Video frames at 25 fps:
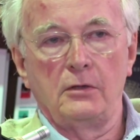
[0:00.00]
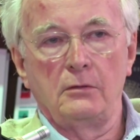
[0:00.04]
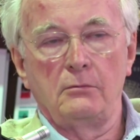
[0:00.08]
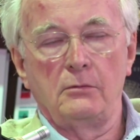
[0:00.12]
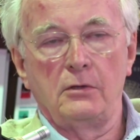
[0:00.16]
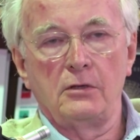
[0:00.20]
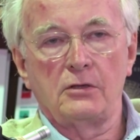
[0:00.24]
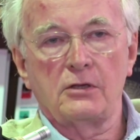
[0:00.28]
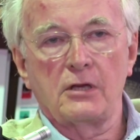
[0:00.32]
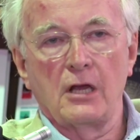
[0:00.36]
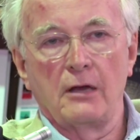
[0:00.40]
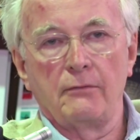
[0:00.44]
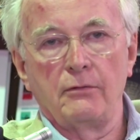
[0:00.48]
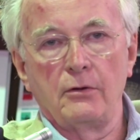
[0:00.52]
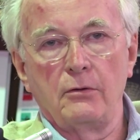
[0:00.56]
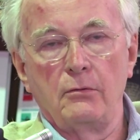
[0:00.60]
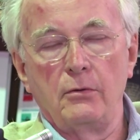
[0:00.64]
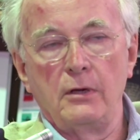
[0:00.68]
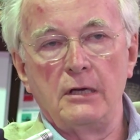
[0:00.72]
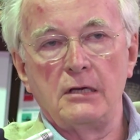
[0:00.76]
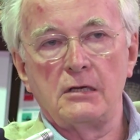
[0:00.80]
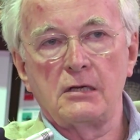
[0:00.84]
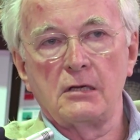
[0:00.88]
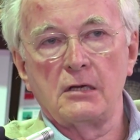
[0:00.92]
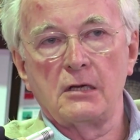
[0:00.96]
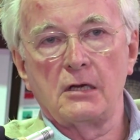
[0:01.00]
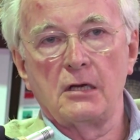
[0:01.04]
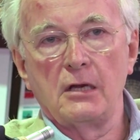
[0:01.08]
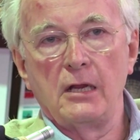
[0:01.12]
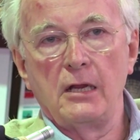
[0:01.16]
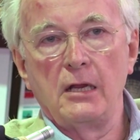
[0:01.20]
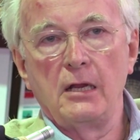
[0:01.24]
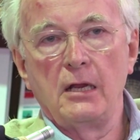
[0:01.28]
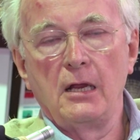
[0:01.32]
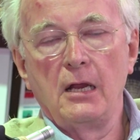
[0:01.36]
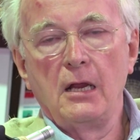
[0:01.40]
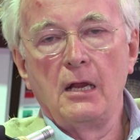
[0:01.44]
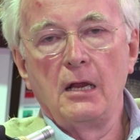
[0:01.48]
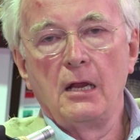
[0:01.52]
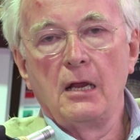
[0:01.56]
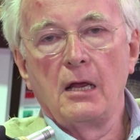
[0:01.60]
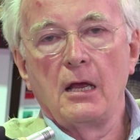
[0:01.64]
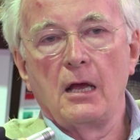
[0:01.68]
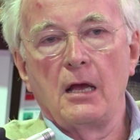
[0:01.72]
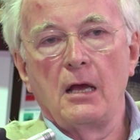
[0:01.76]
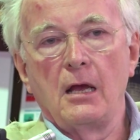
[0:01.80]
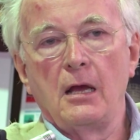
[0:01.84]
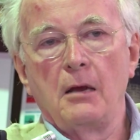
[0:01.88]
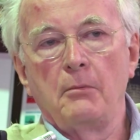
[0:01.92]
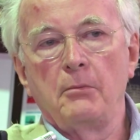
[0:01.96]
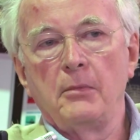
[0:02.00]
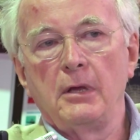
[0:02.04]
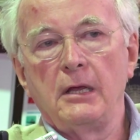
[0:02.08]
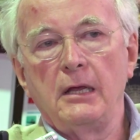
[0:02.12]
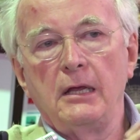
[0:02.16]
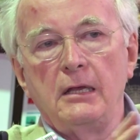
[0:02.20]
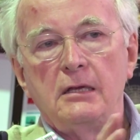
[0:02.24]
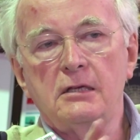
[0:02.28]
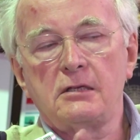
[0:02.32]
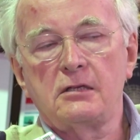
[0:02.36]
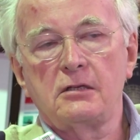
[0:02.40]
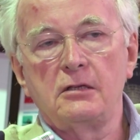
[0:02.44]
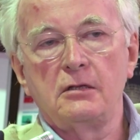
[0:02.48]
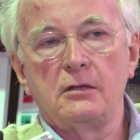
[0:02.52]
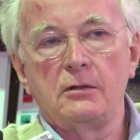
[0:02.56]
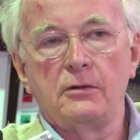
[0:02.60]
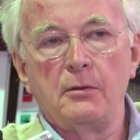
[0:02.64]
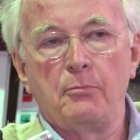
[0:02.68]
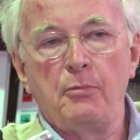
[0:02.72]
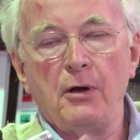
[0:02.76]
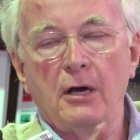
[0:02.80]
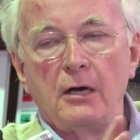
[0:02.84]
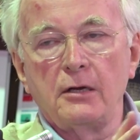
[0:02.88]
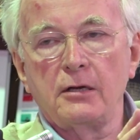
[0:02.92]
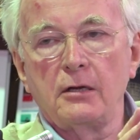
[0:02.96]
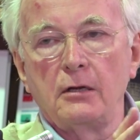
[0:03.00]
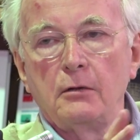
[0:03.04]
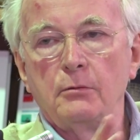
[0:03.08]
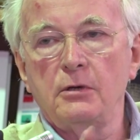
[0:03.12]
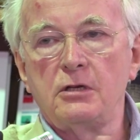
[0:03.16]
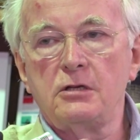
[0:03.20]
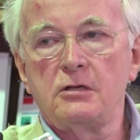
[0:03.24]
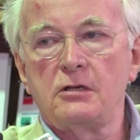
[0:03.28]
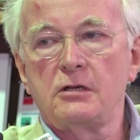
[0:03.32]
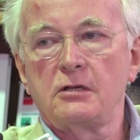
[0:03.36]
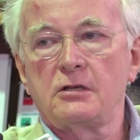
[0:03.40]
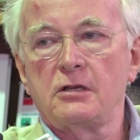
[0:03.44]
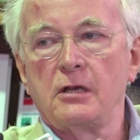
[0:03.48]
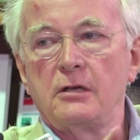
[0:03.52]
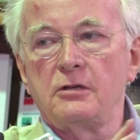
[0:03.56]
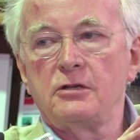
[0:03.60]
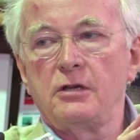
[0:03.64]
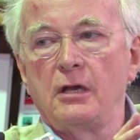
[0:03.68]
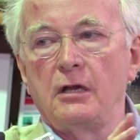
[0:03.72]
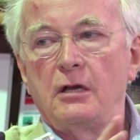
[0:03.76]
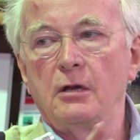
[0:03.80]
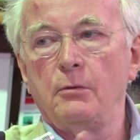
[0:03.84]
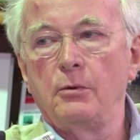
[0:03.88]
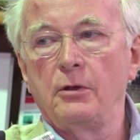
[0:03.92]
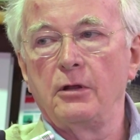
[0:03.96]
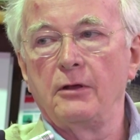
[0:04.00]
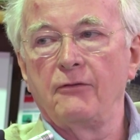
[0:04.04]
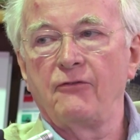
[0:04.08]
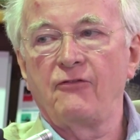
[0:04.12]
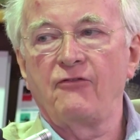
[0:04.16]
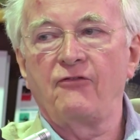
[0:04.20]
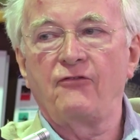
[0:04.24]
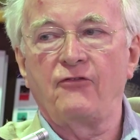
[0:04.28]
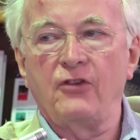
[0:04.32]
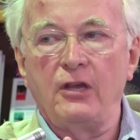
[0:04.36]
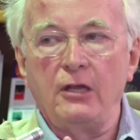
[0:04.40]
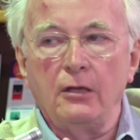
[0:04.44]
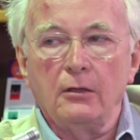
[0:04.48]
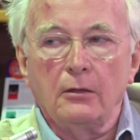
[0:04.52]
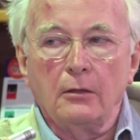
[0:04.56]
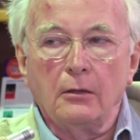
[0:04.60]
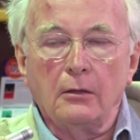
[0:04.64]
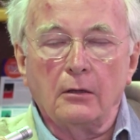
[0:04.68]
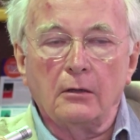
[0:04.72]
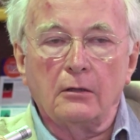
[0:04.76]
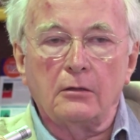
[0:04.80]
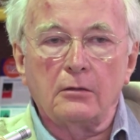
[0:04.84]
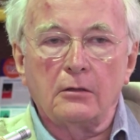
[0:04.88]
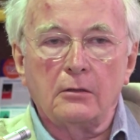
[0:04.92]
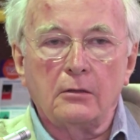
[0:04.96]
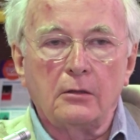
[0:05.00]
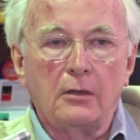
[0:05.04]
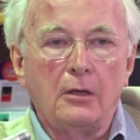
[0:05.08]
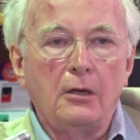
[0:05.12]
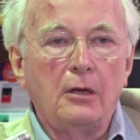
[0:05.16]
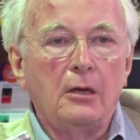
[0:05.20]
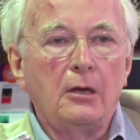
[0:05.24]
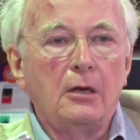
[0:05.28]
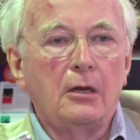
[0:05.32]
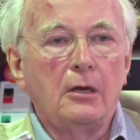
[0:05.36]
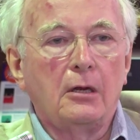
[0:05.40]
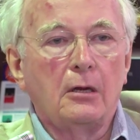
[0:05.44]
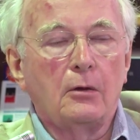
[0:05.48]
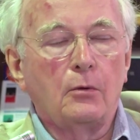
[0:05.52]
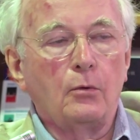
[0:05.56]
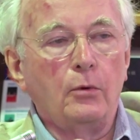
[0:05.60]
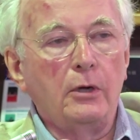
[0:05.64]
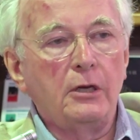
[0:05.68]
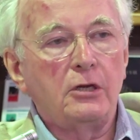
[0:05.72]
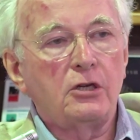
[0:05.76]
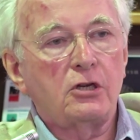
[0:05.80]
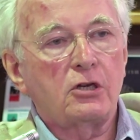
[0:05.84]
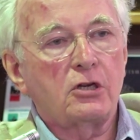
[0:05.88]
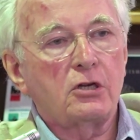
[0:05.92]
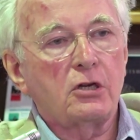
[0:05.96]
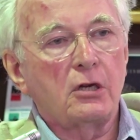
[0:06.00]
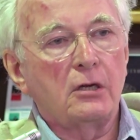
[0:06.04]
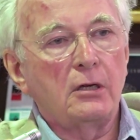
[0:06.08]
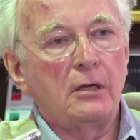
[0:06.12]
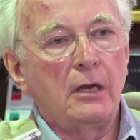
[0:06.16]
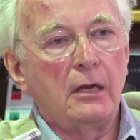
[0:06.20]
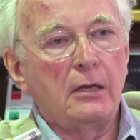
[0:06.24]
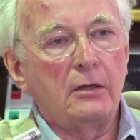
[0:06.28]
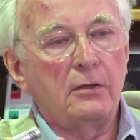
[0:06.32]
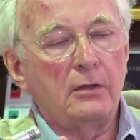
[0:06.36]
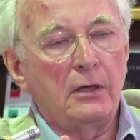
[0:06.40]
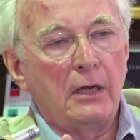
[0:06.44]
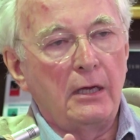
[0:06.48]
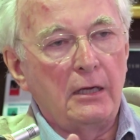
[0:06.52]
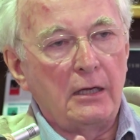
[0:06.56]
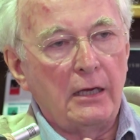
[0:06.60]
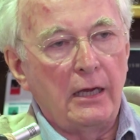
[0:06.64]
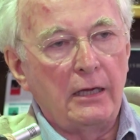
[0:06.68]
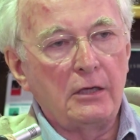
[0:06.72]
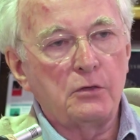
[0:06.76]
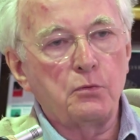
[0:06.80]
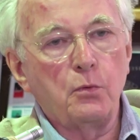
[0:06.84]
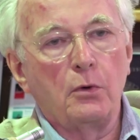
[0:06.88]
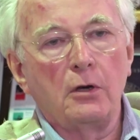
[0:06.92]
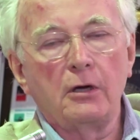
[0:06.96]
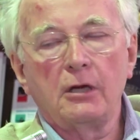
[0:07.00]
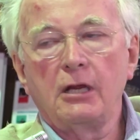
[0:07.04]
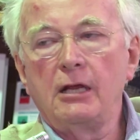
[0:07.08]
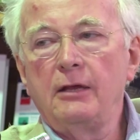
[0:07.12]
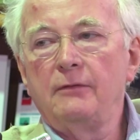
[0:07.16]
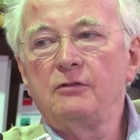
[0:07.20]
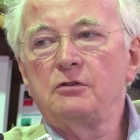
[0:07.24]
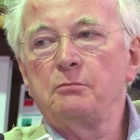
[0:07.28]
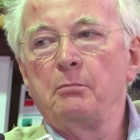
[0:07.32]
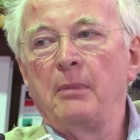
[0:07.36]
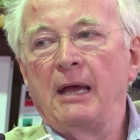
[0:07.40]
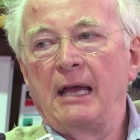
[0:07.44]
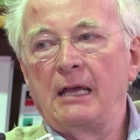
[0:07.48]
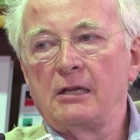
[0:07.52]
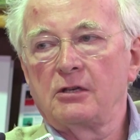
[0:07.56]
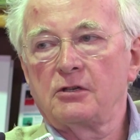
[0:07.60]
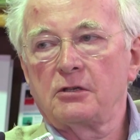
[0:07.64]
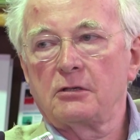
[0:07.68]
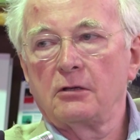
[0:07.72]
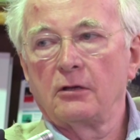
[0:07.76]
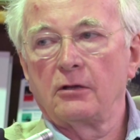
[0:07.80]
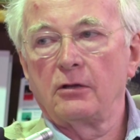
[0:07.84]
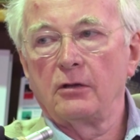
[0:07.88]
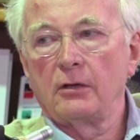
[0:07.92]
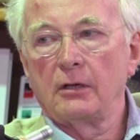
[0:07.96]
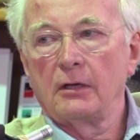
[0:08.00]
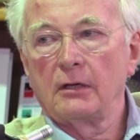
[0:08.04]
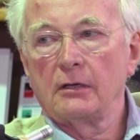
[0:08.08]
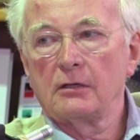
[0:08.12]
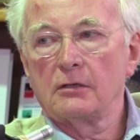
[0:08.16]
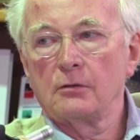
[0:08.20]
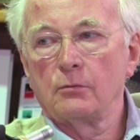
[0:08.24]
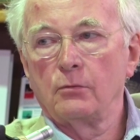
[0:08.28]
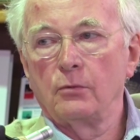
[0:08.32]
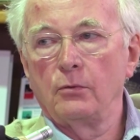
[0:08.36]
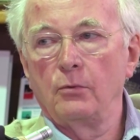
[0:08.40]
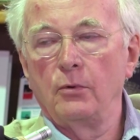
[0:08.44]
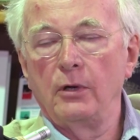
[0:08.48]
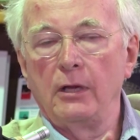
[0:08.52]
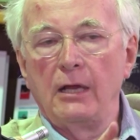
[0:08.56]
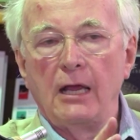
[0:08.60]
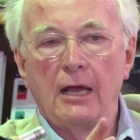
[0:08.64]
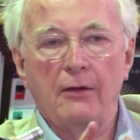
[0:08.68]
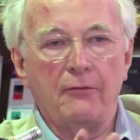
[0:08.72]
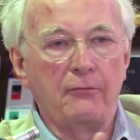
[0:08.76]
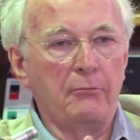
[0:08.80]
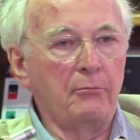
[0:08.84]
discovered recently, is the particle which is associated with a field, which is what gives mass to things. We